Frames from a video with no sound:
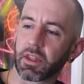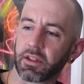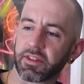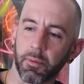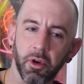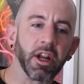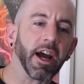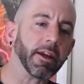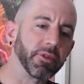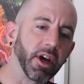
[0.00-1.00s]
someone
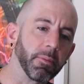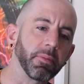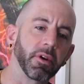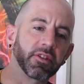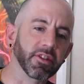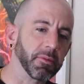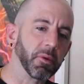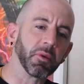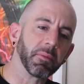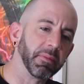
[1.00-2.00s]
hyped up or someone
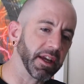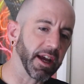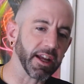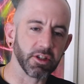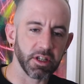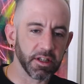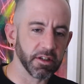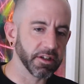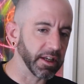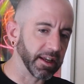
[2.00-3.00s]
with a big IG
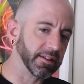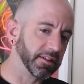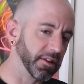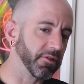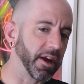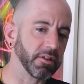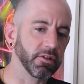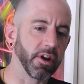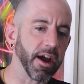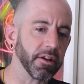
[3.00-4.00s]
or connected to the right
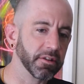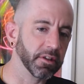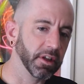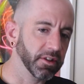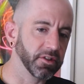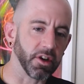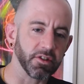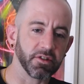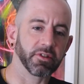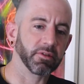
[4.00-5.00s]
crowd
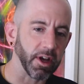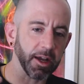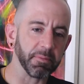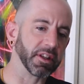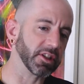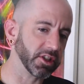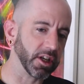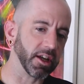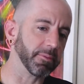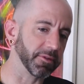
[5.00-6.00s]
starts hyping this shit up,